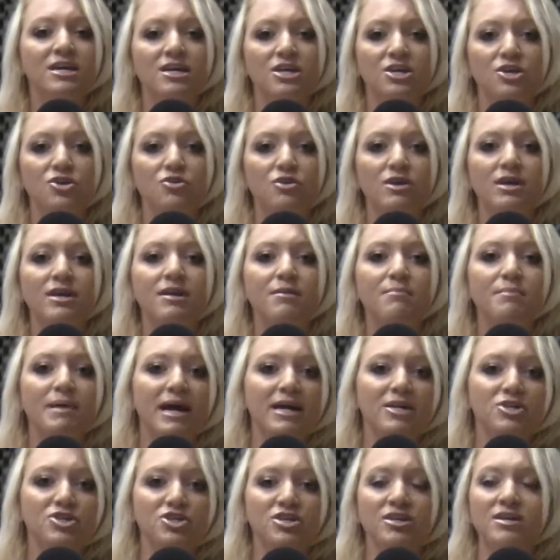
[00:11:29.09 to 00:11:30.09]
You can
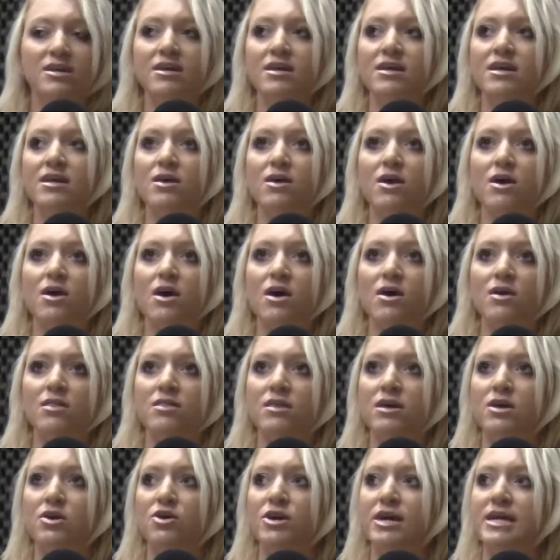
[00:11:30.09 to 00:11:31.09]
imagine
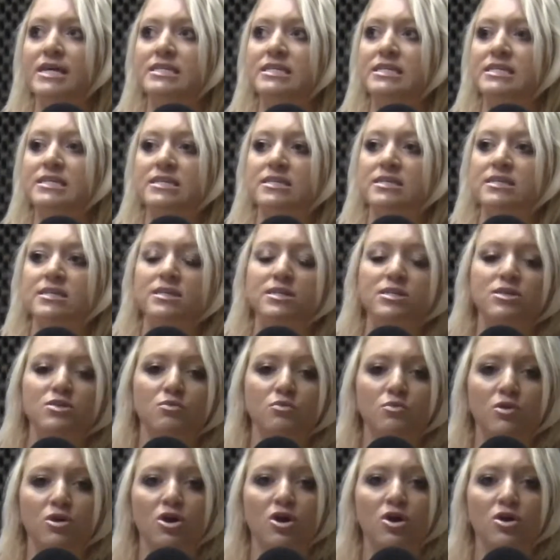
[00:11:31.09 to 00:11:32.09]
the craziest things in the
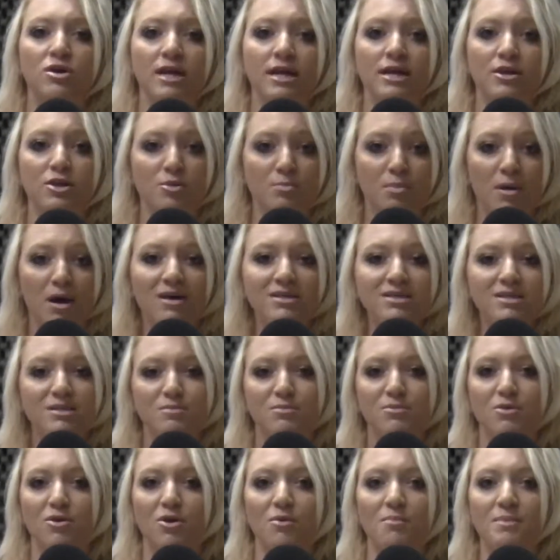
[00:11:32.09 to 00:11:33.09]
world and they're
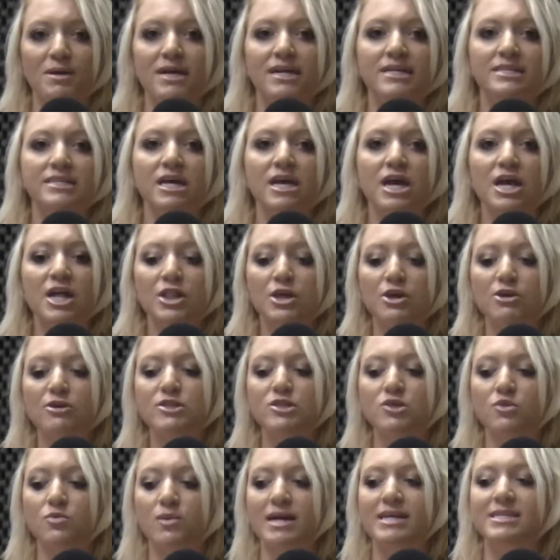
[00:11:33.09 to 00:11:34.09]
possible because there
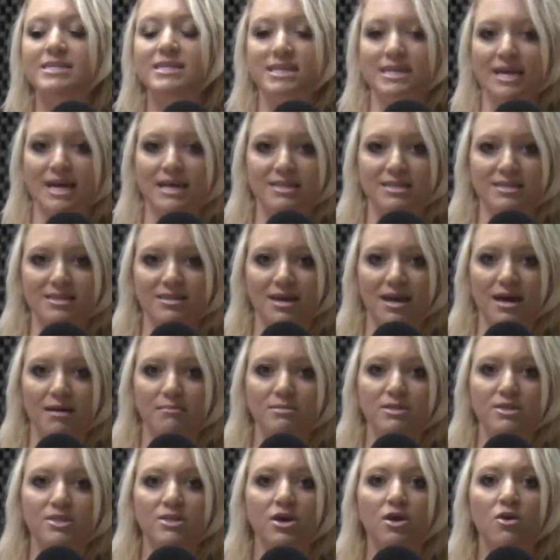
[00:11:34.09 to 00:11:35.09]
is a way to get to them.
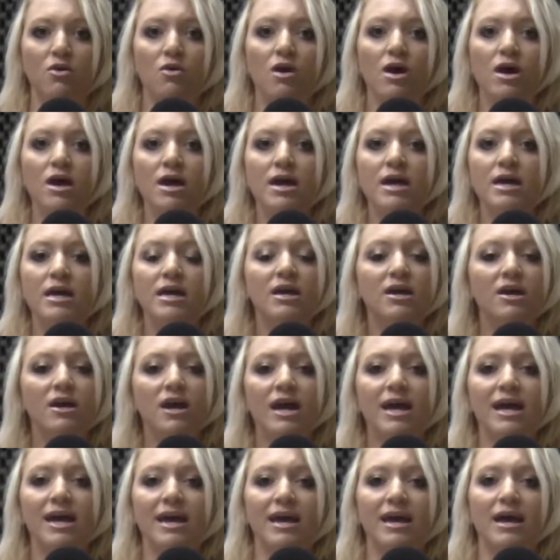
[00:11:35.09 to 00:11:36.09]
So here
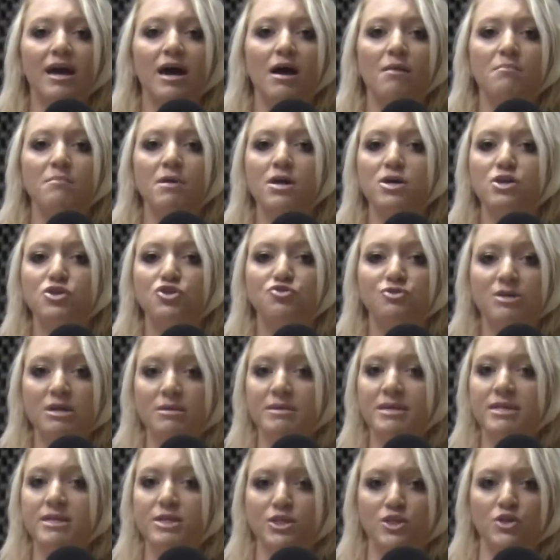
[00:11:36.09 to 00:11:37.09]
I am
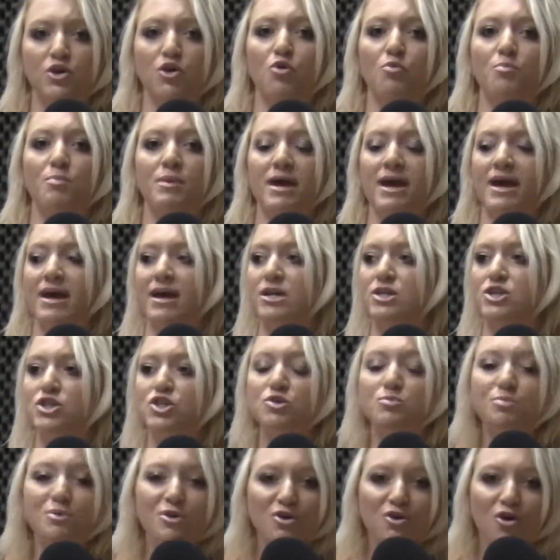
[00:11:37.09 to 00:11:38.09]
dreaming so big,
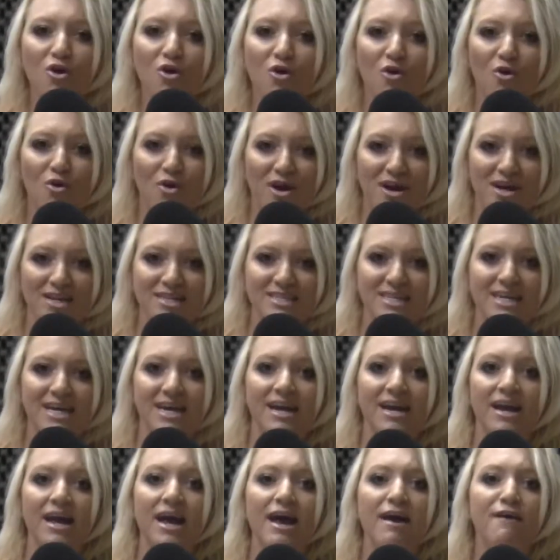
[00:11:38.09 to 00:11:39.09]
super goal
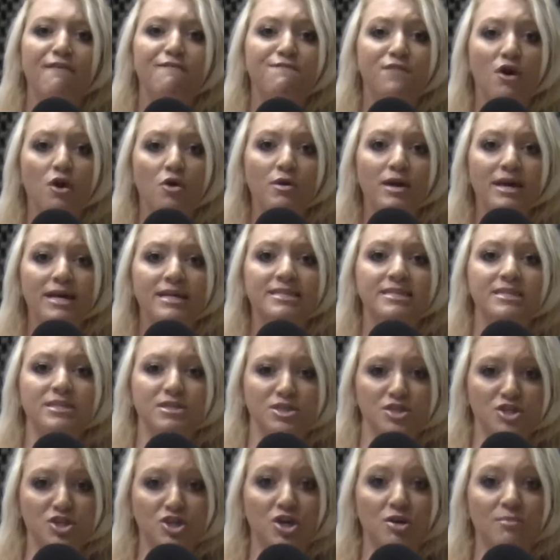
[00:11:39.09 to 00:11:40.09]
oriented, focused, and
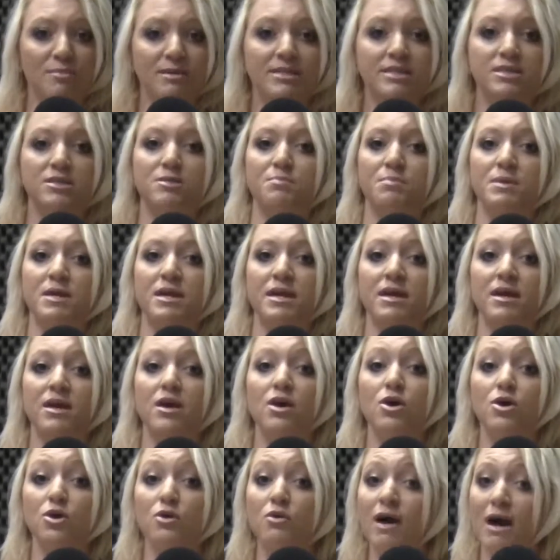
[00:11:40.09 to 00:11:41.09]
determined to
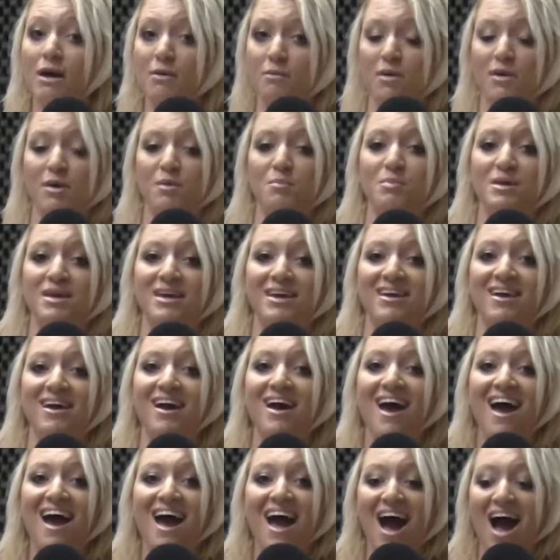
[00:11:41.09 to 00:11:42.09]
be who I want to be.
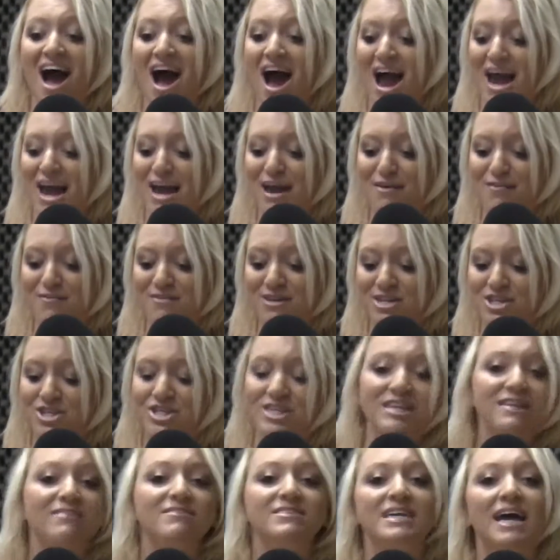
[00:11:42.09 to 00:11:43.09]
I have
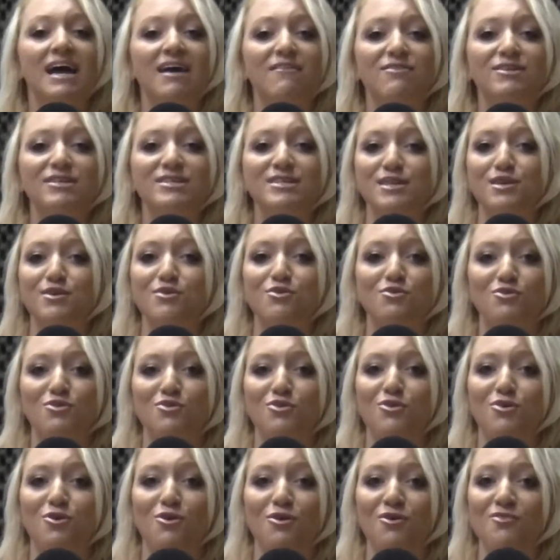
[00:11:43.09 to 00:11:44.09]
achieved every single
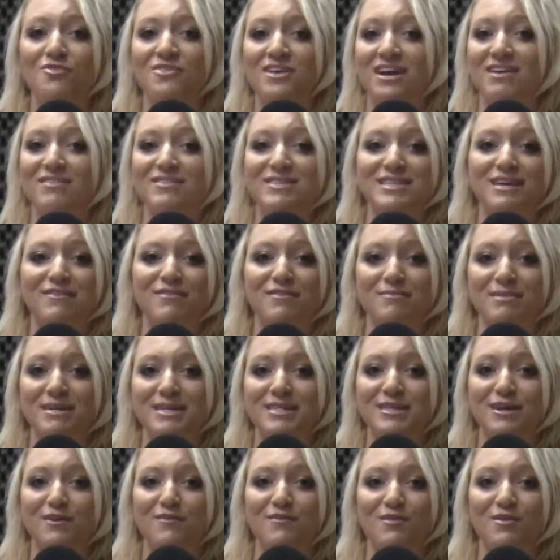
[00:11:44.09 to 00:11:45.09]
goal that I've set for
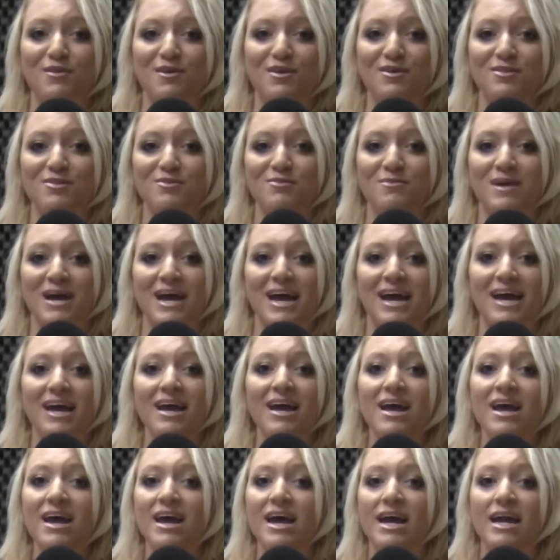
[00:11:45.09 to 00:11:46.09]
myself along the
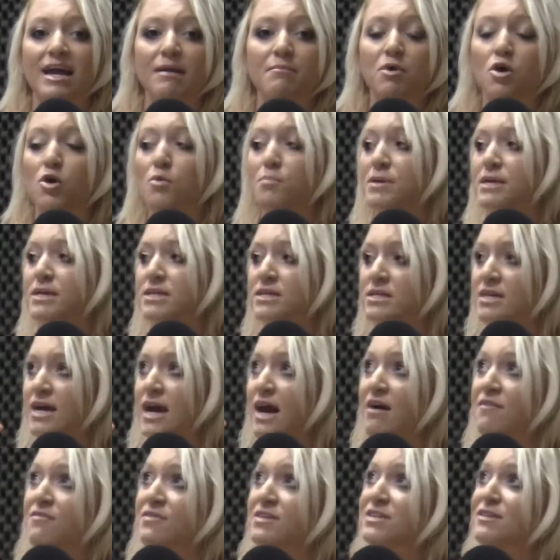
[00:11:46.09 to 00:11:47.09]
way, and I'm hoping to
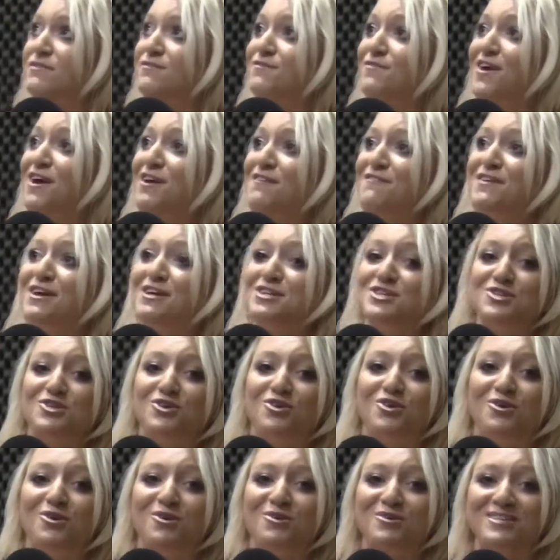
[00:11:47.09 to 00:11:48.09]
have these far fetched
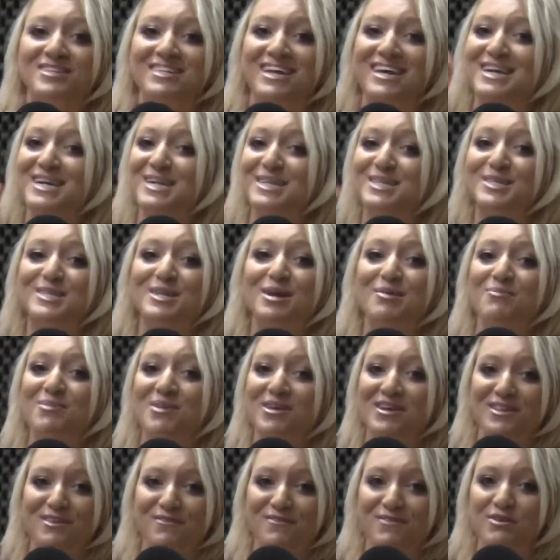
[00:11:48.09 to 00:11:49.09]
goals
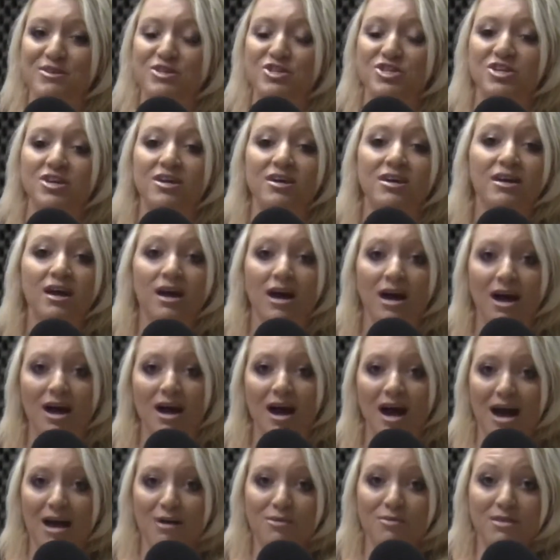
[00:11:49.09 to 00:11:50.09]
somewhere in the future.
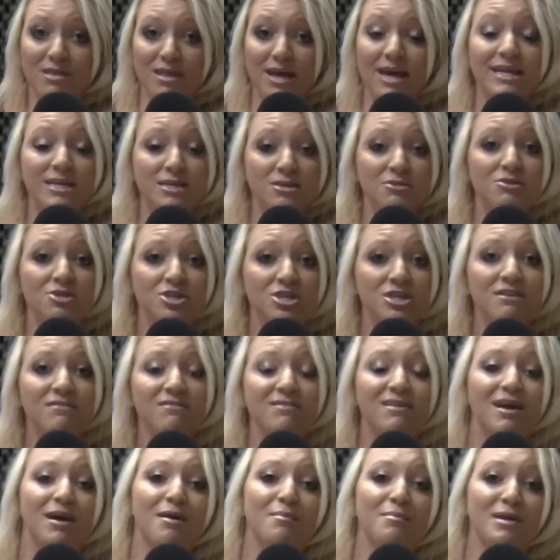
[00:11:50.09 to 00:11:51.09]
I would like to achieve
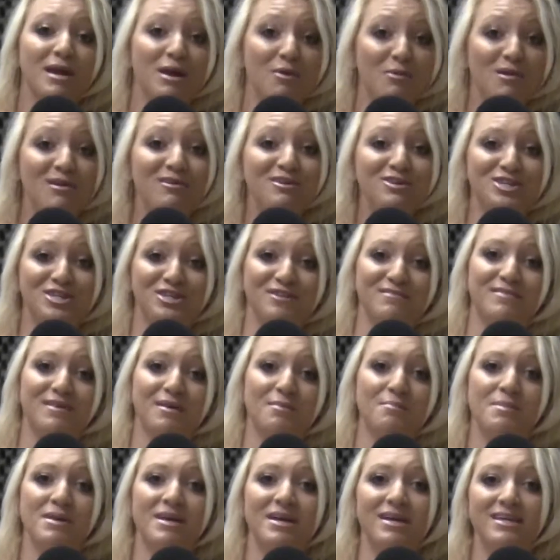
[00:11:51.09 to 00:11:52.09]
them, and I will achieve
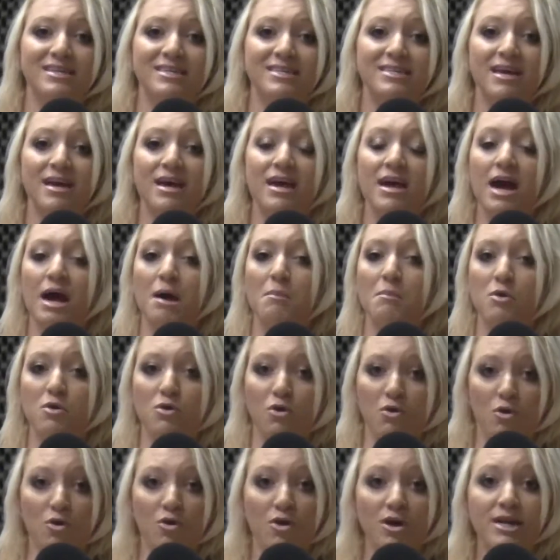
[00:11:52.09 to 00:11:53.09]
them because I'm
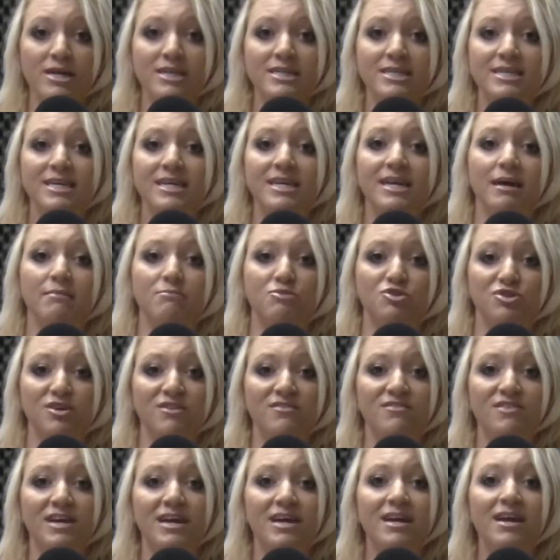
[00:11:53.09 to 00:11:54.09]
goal oriented, I'm
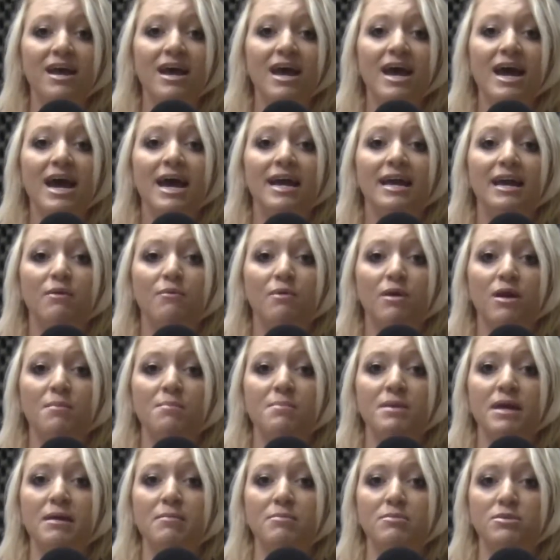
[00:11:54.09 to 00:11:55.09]
driven, and I want to
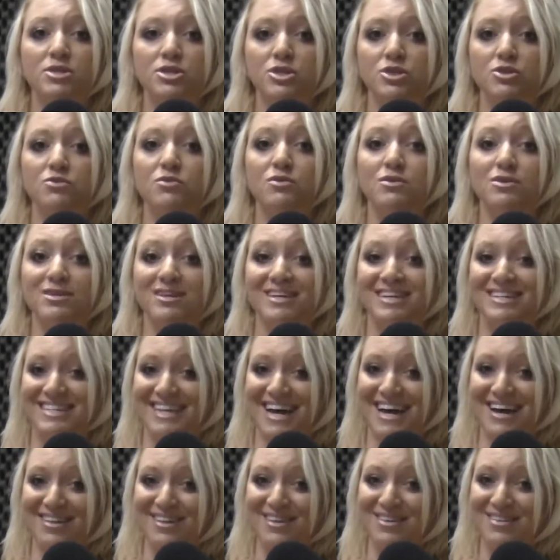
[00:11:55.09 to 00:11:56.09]
be able to
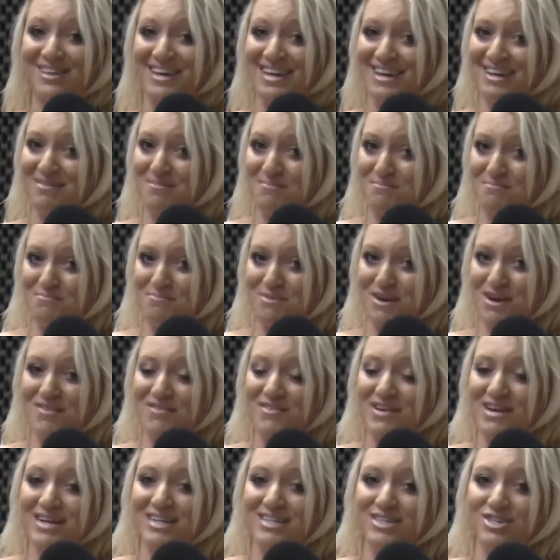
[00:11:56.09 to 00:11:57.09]
exactly like
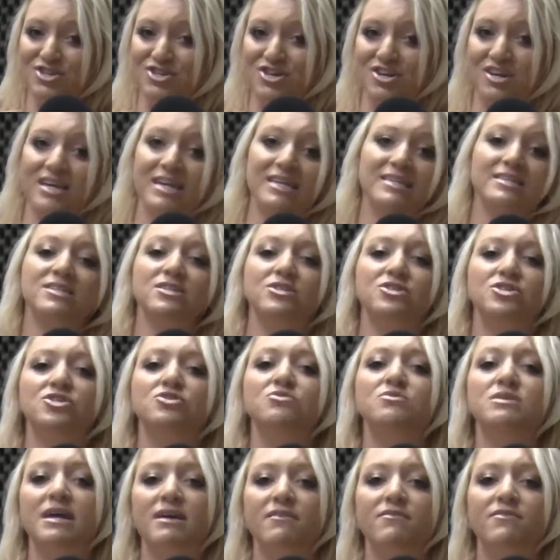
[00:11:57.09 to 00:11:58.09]
previous journeys, do
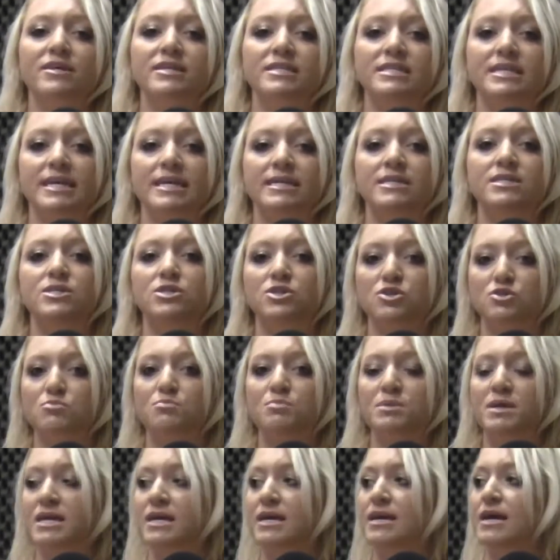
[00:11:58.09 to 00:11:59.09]
whatever it takes to
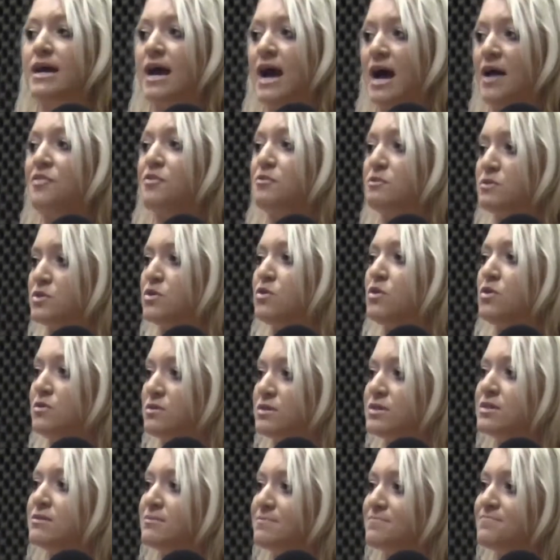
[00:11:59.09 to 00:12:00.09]
be at those goals.